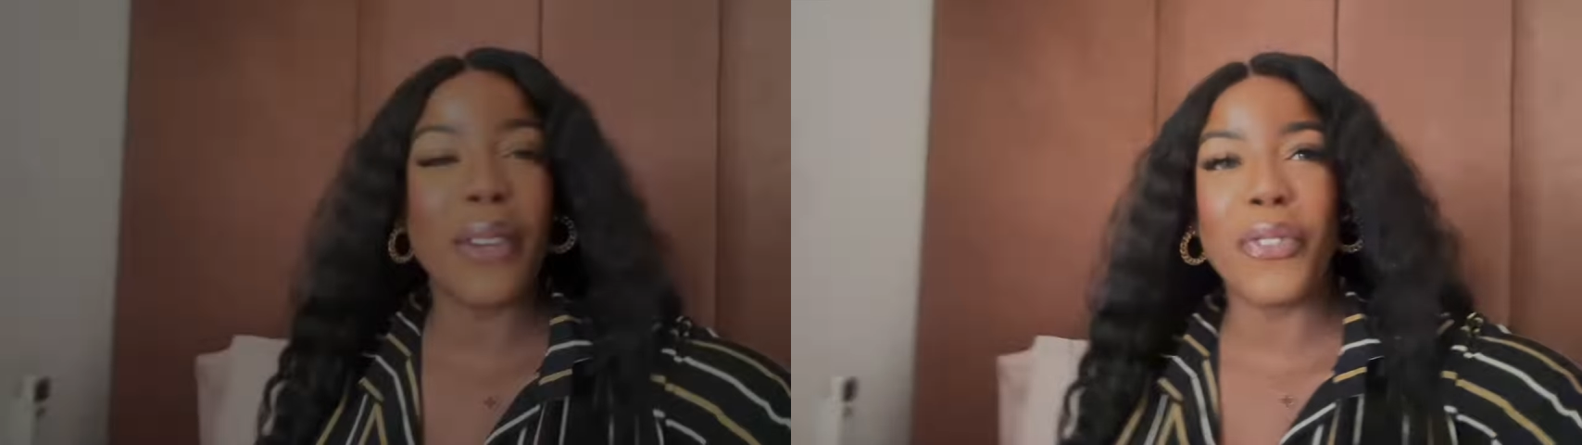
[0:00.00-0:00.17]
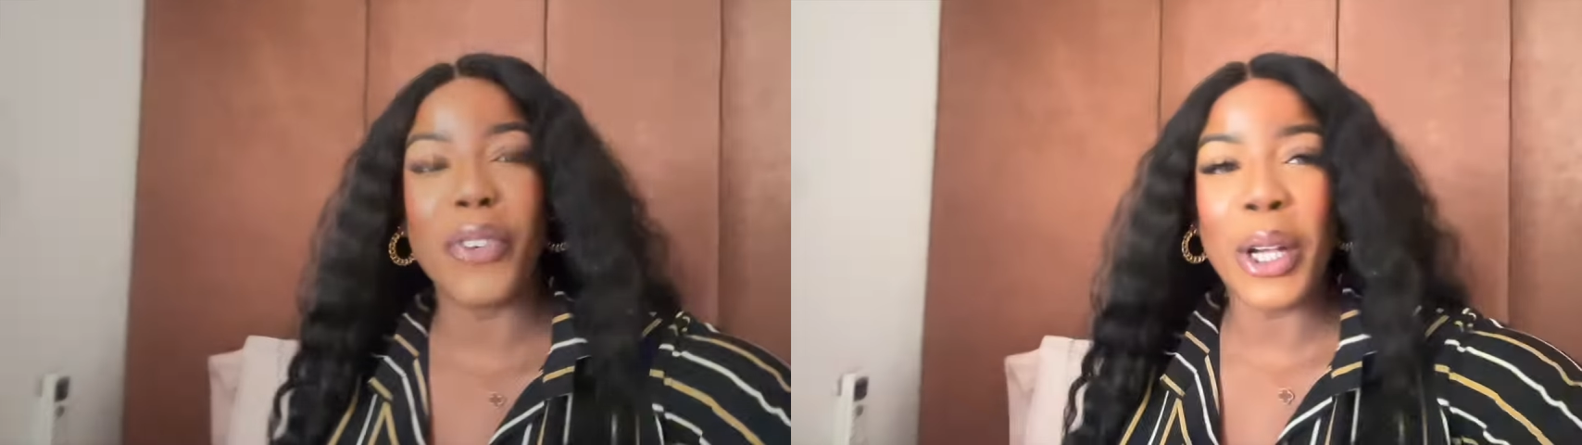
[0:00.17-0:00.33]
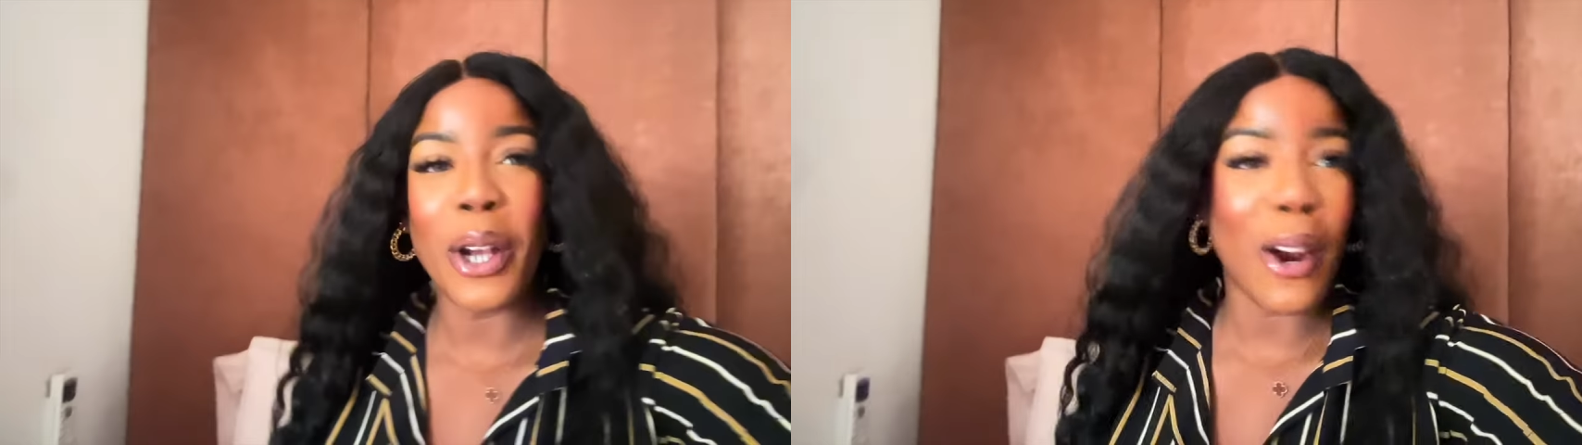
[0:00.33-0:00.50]

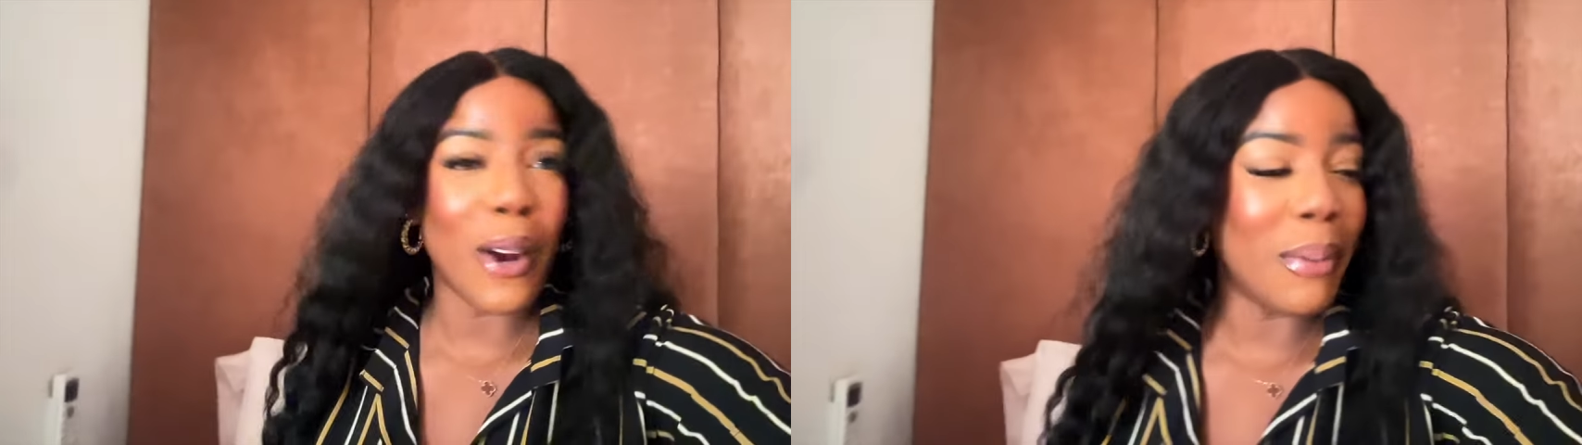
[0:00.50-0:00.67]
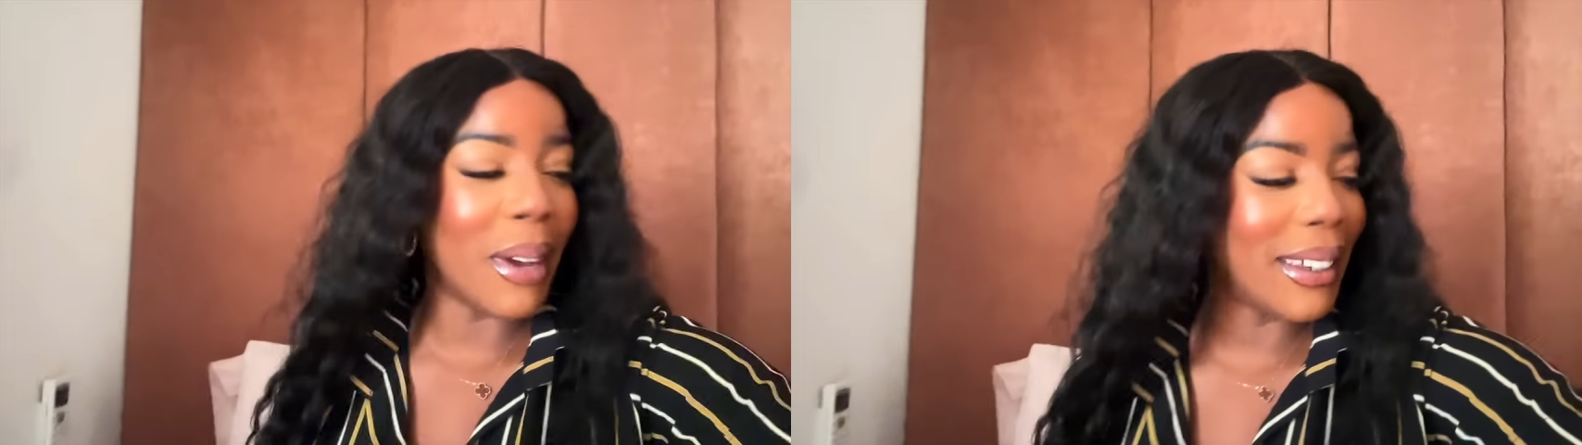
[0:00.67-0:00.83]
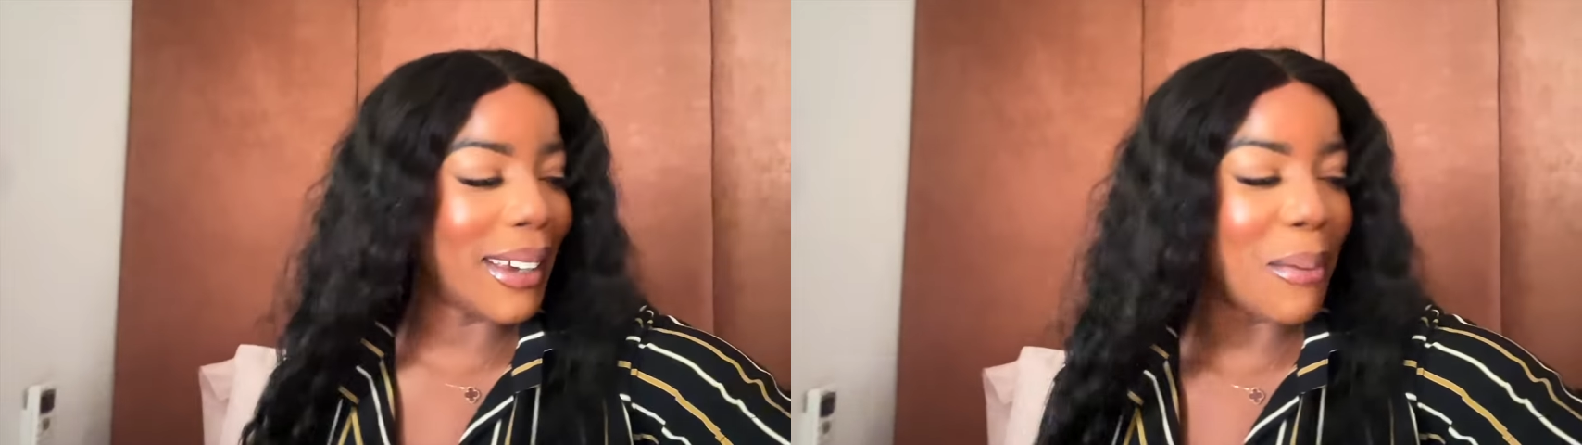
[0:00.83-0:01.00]
figure out
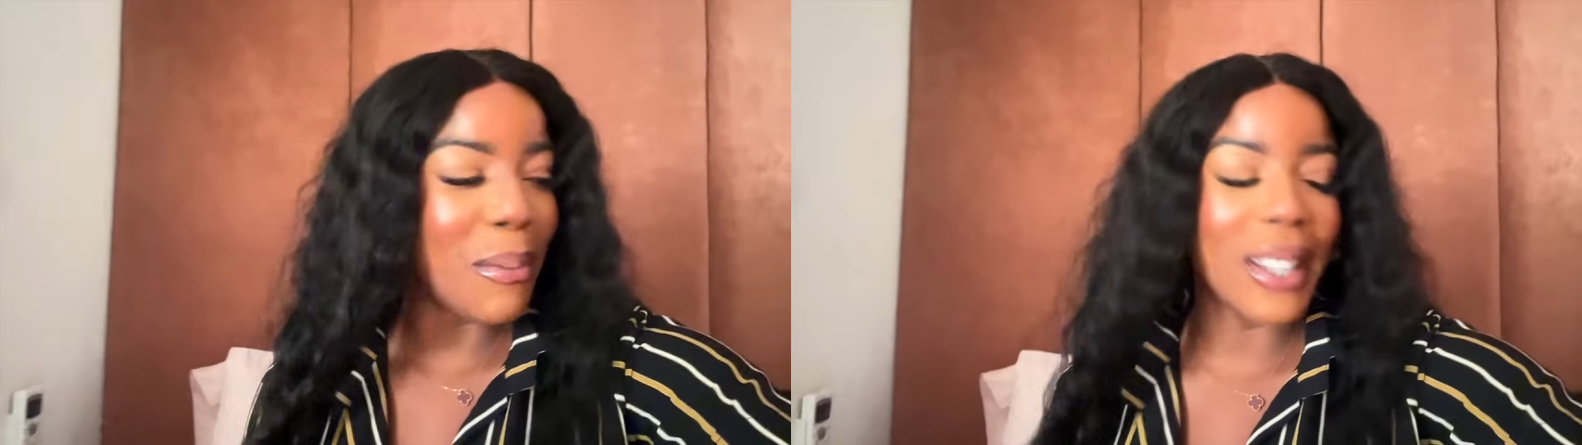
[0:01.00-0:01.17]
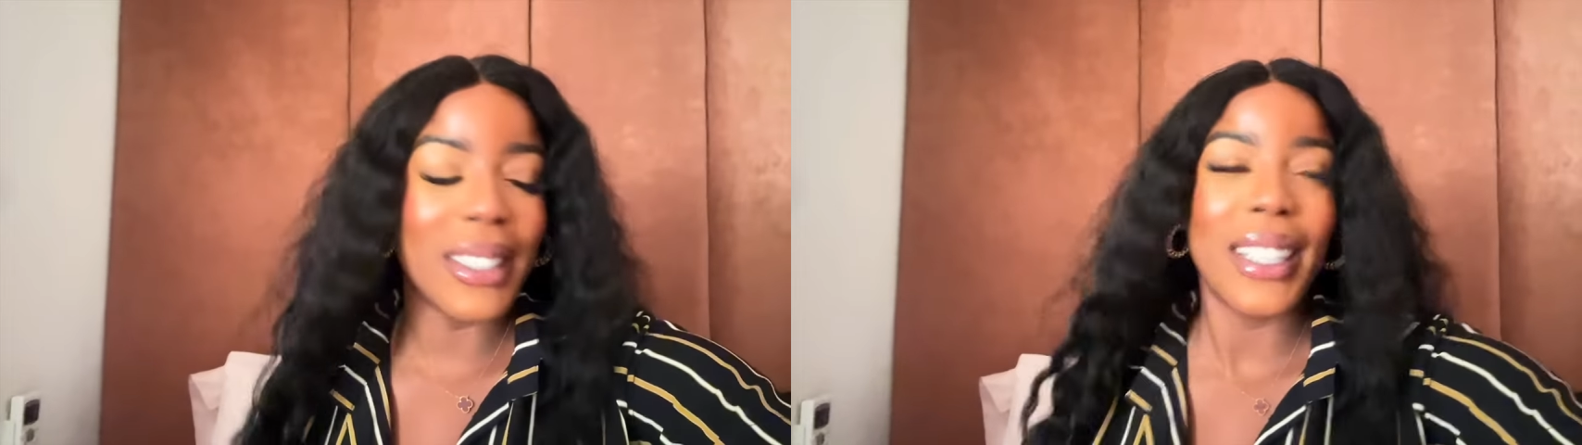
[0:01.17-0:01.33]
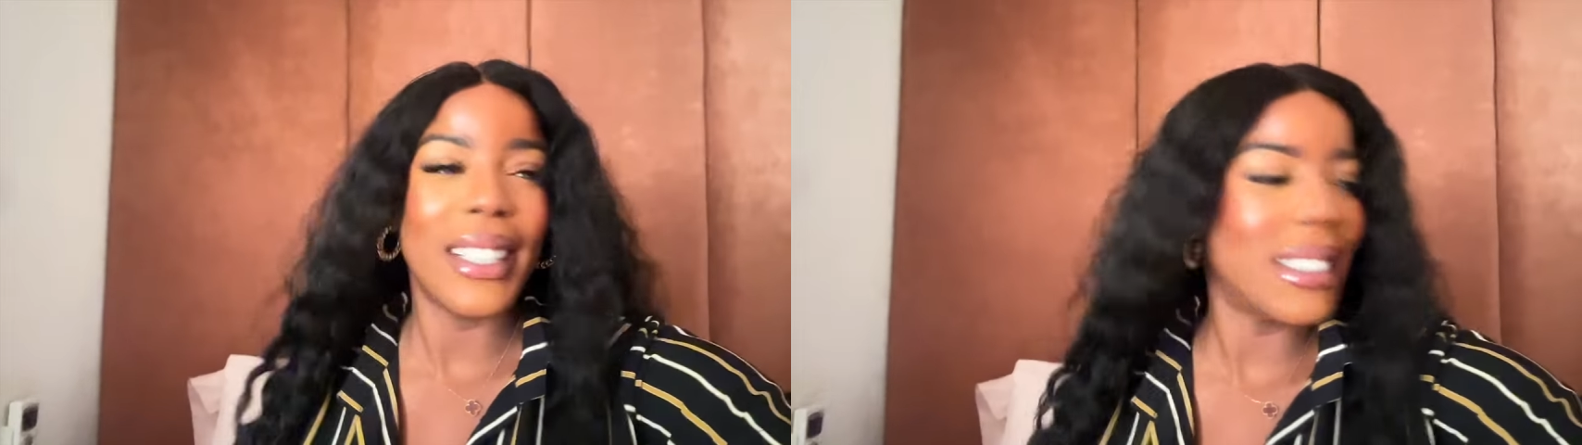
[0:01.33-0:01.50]
my camera
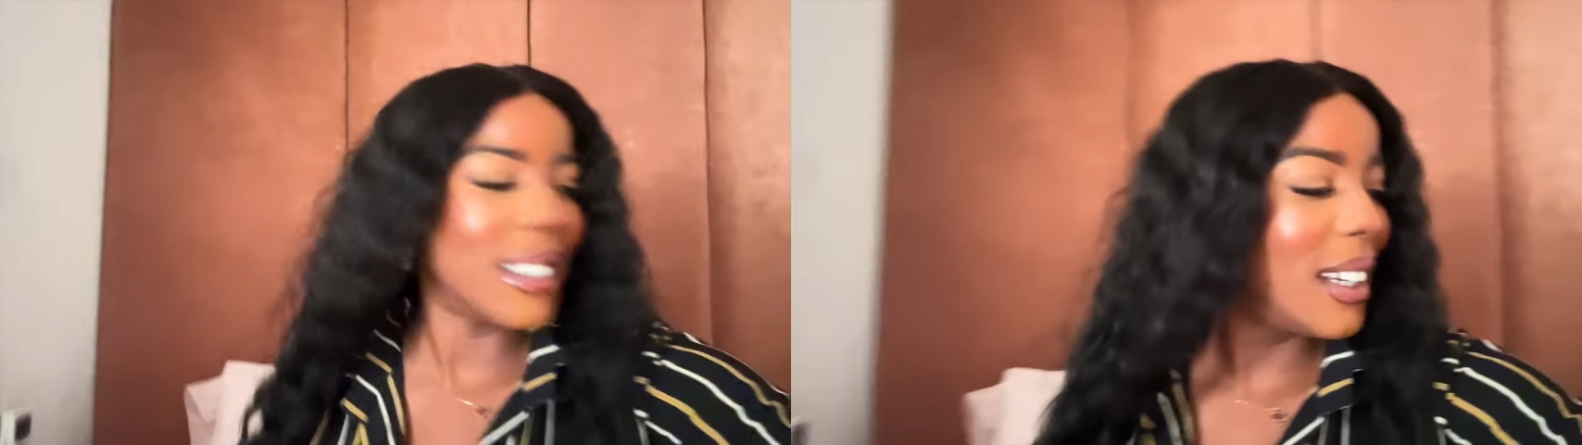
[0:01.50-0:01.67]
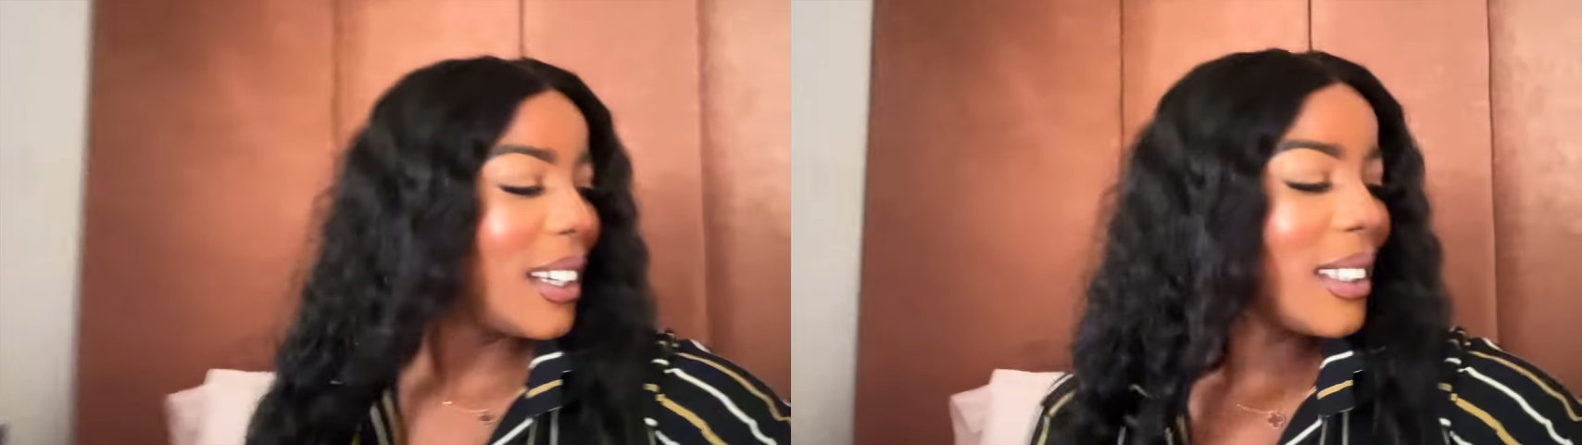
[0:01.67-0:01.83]
setting.